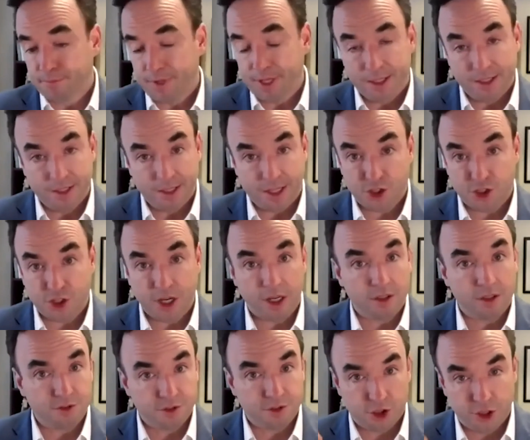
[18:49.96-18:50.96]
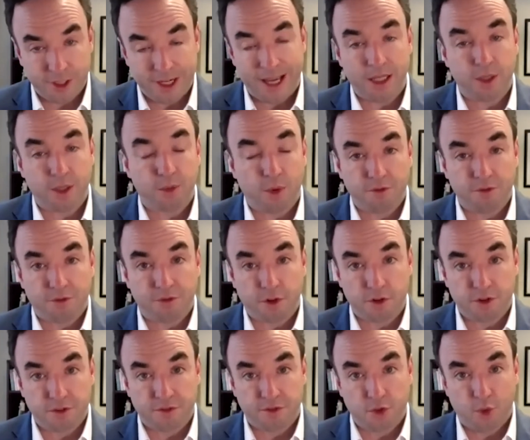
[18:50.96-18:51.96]
In a nutshell, January
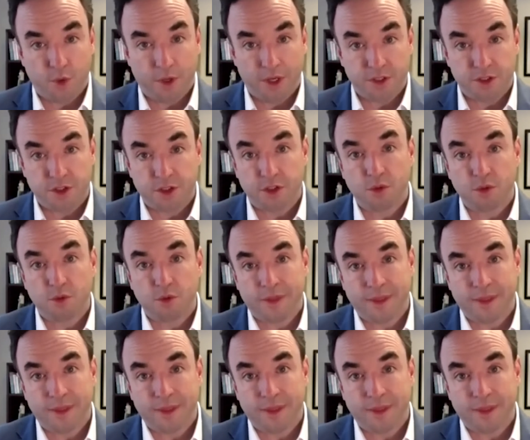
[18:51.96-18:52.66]
1st of 22,